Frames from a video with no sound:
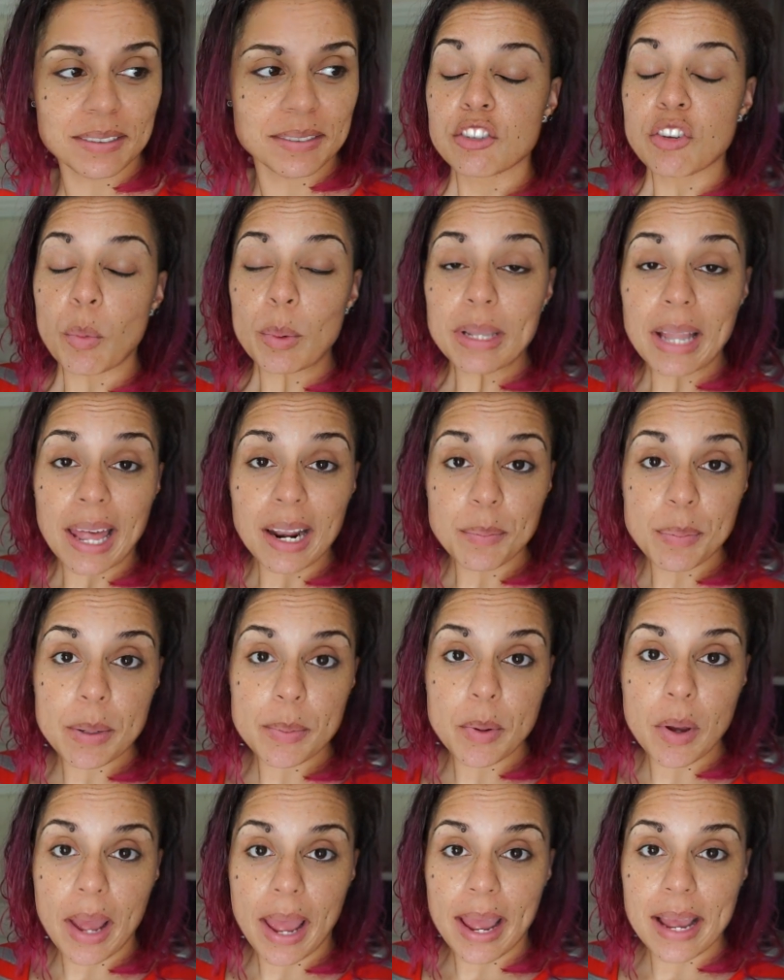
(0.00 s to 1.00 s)
So a lot of
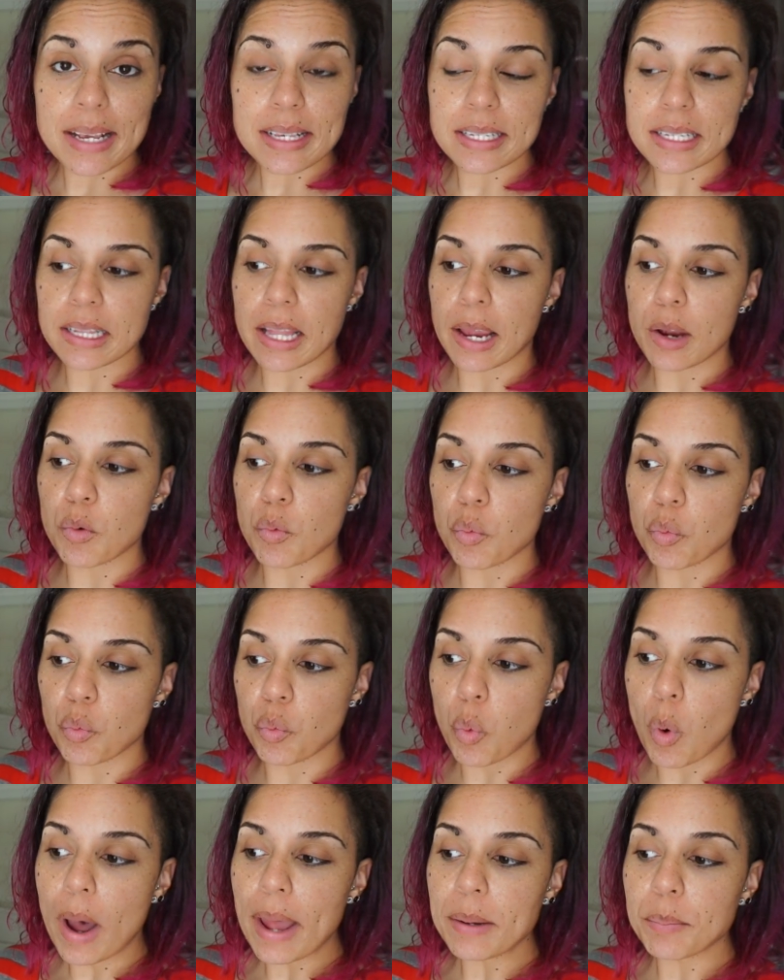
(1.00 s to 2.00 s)
people ask, like,
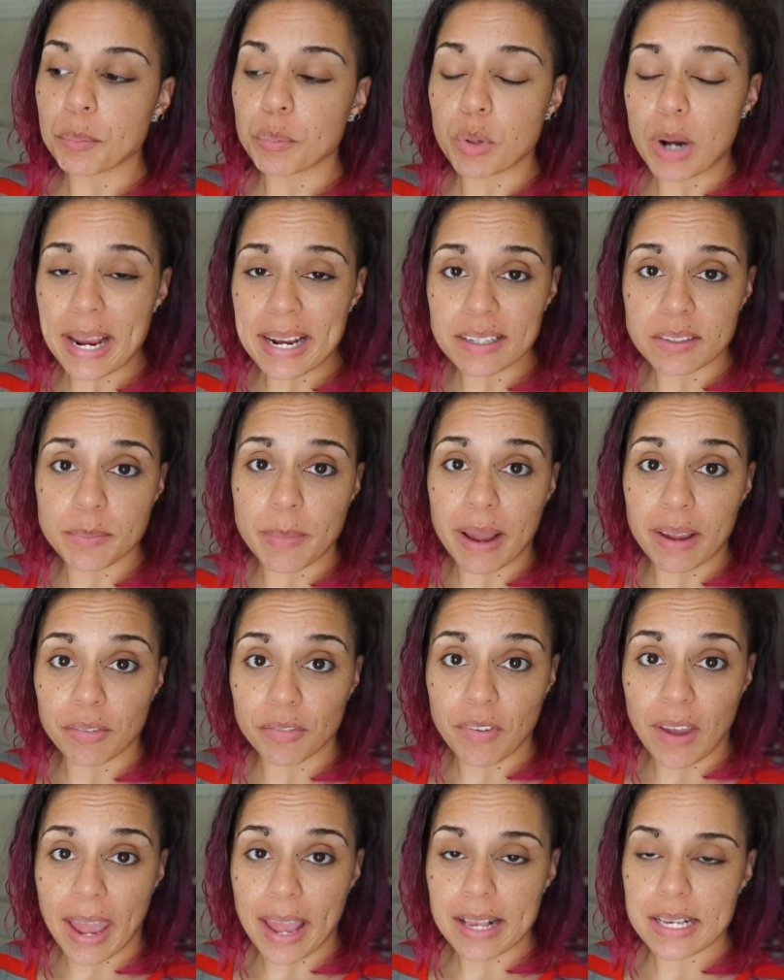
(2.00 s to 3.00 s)
what breaks my
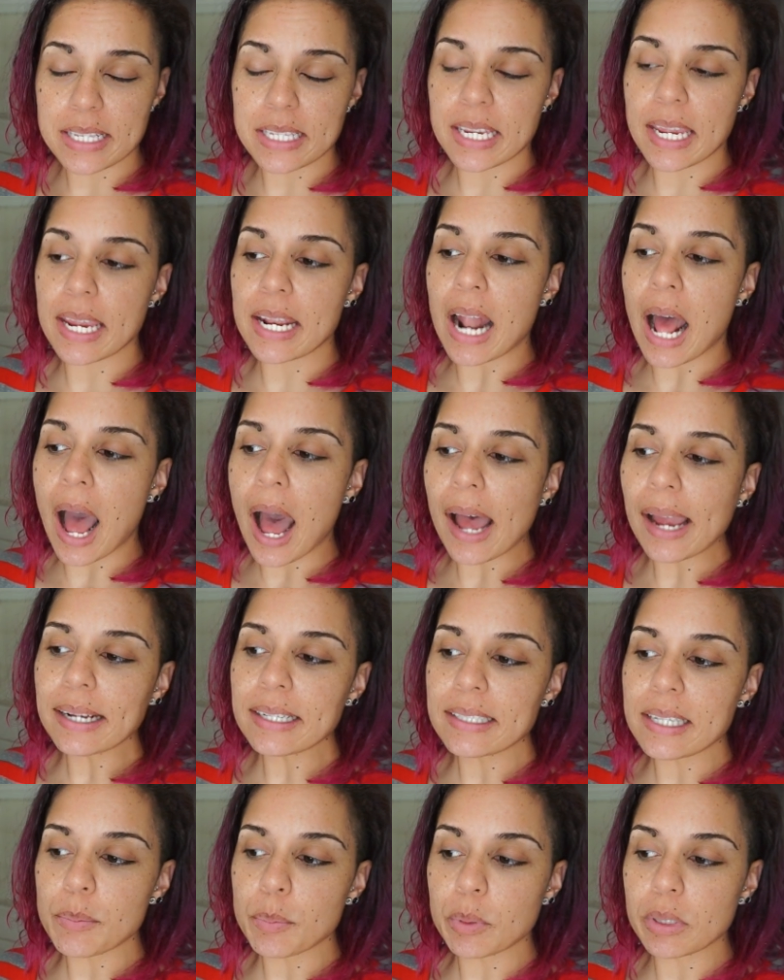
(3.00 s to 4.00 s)
fast? And
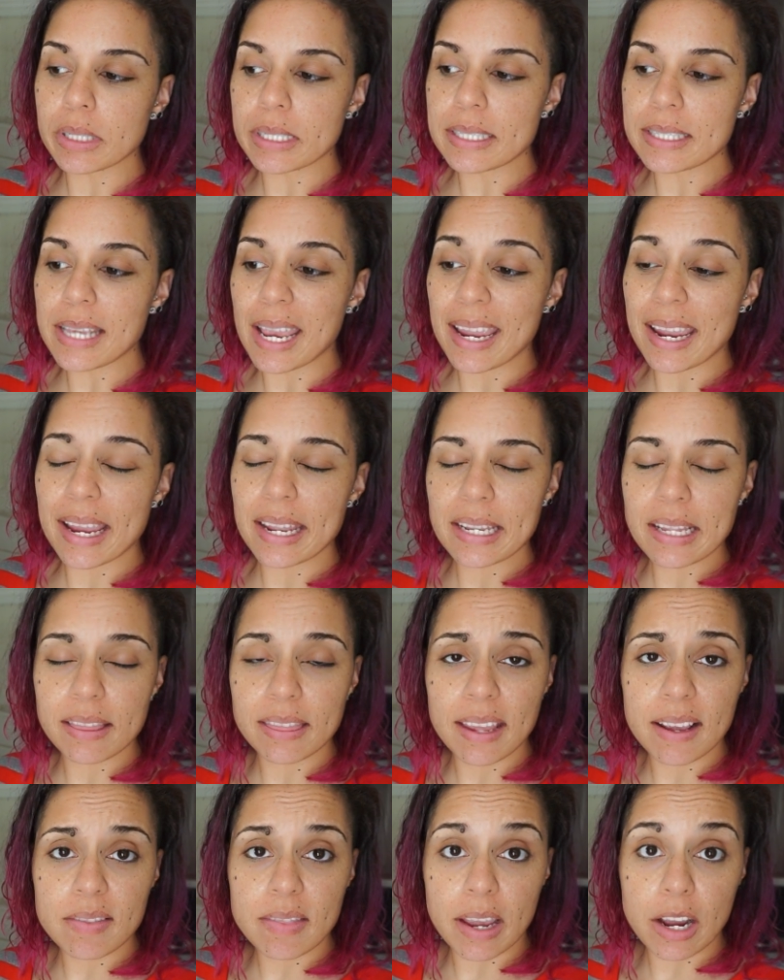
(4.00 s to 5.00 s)
I typically say
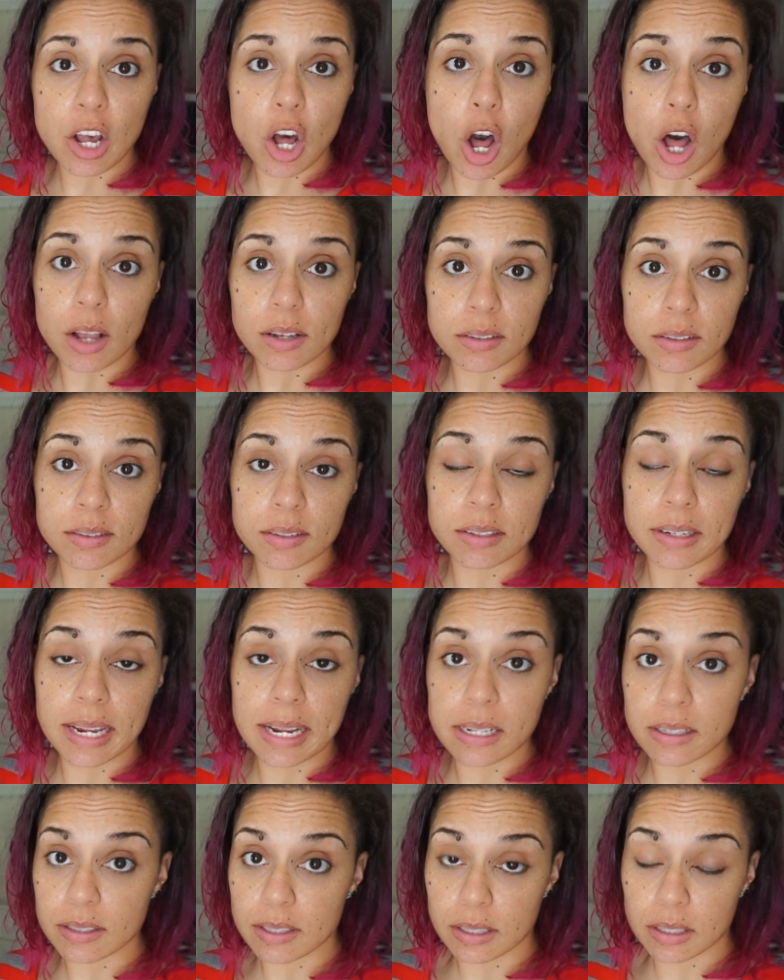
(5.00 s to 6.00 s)
anything that causes an
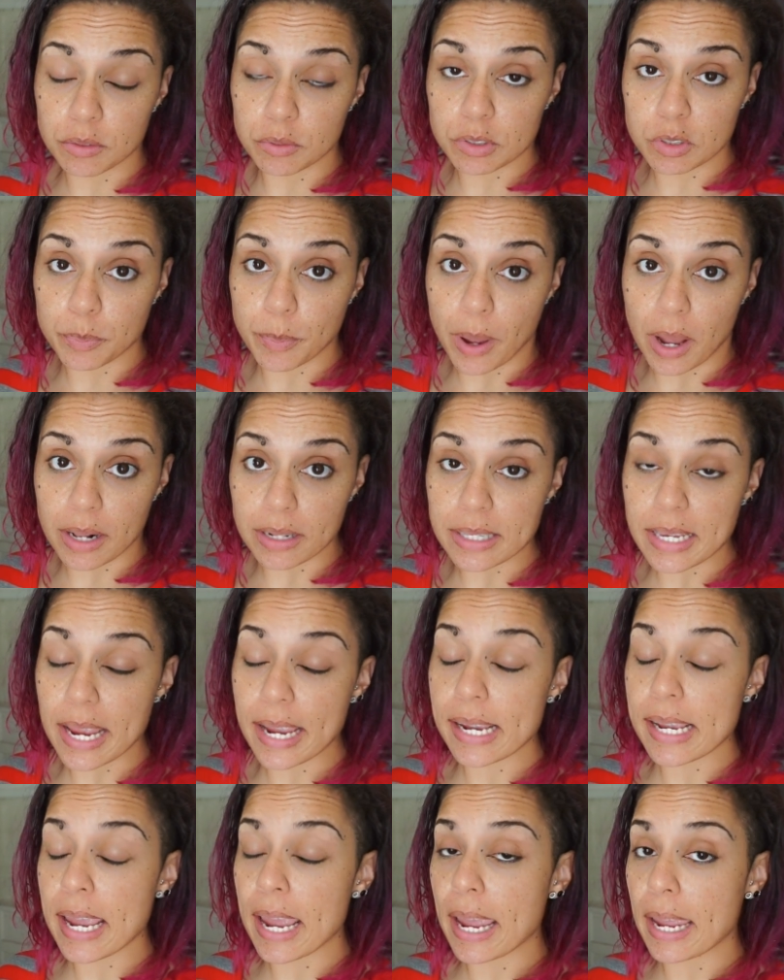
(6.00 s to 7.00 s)
insulin response,
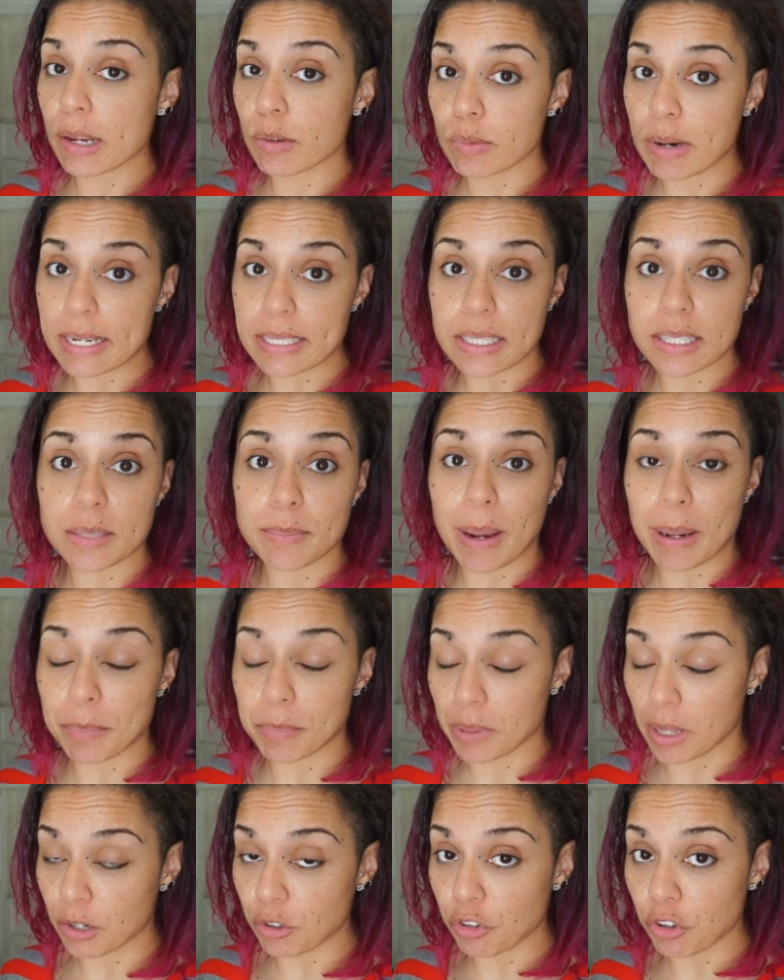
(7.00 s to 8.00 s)
AKA raises my
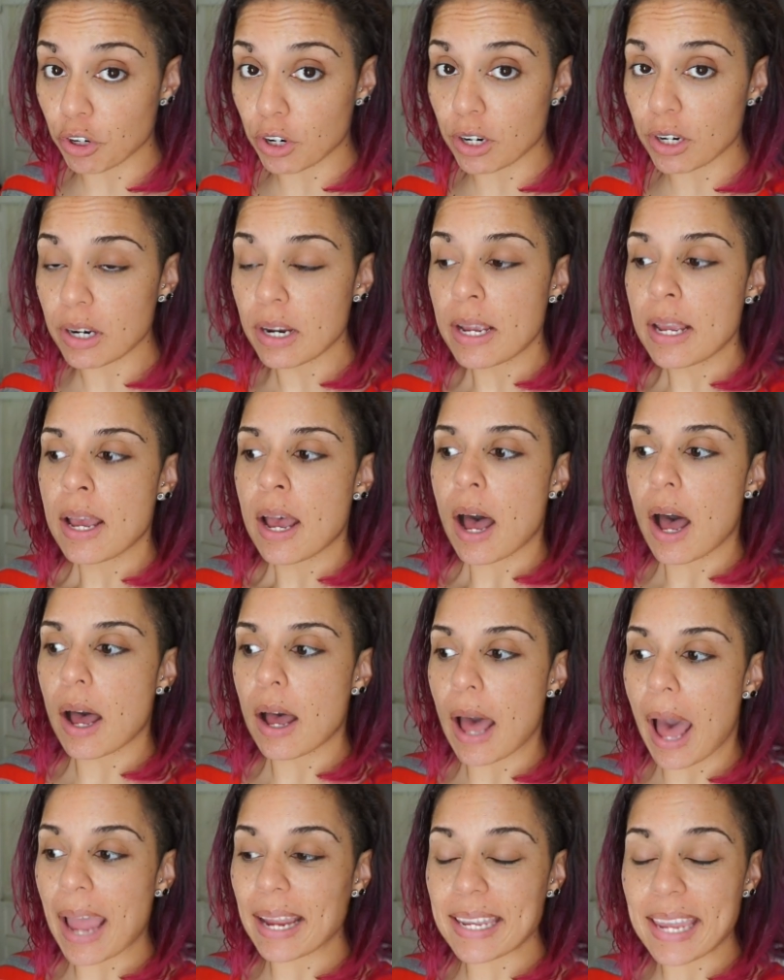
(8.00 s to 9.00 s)
blood sugar,
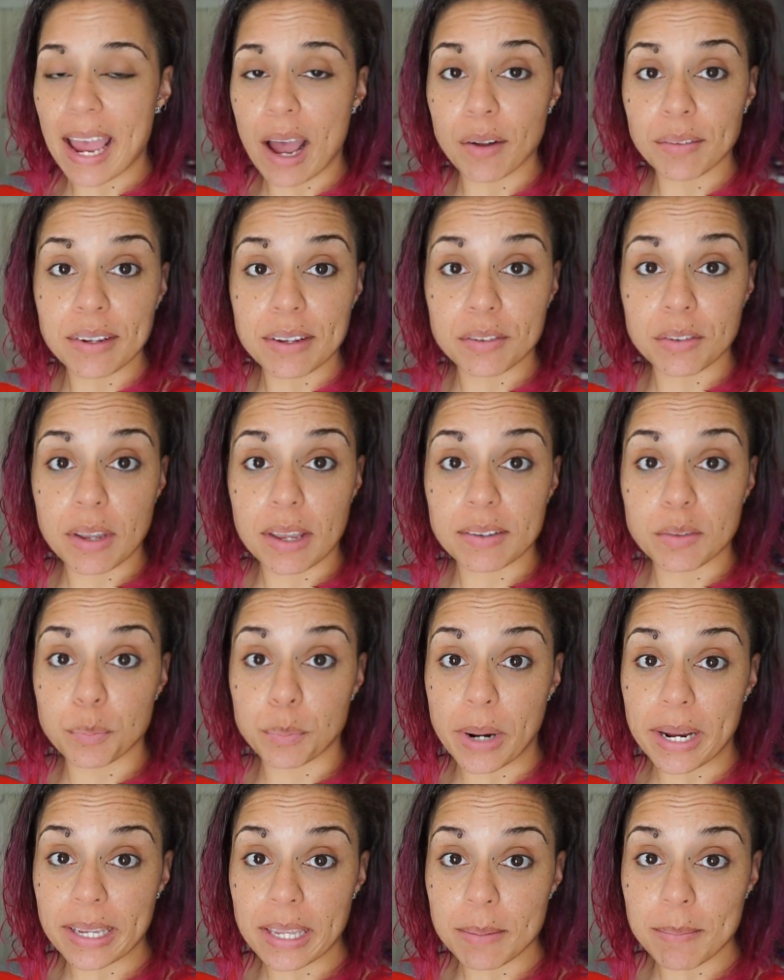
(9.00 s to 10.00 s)
I count as
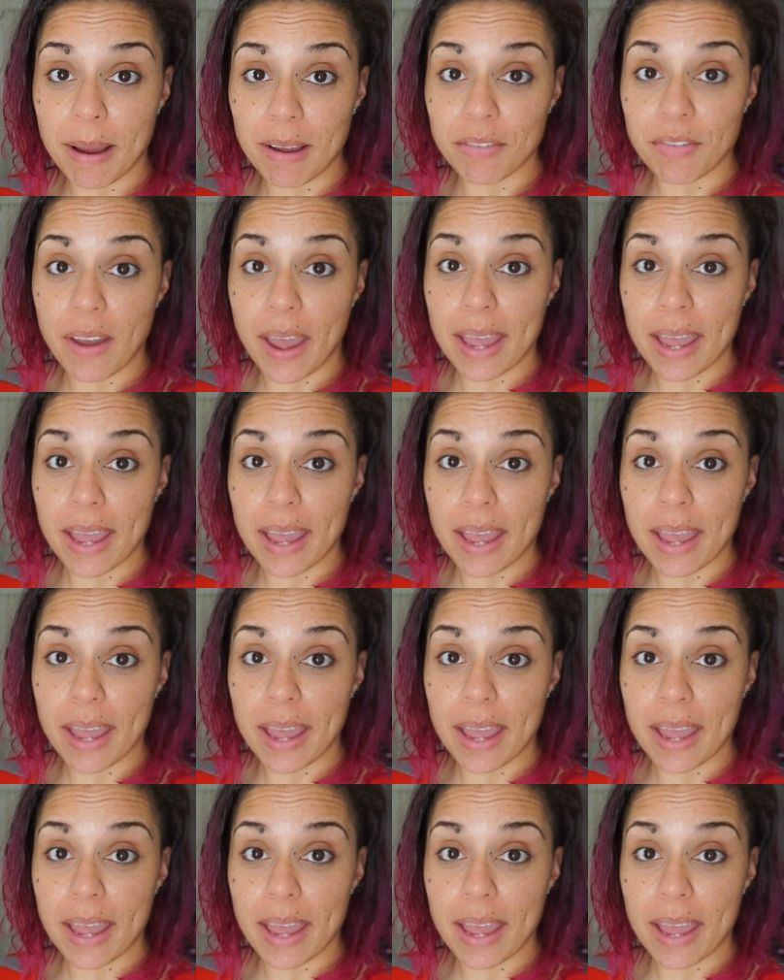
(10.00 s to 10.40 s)
breaking my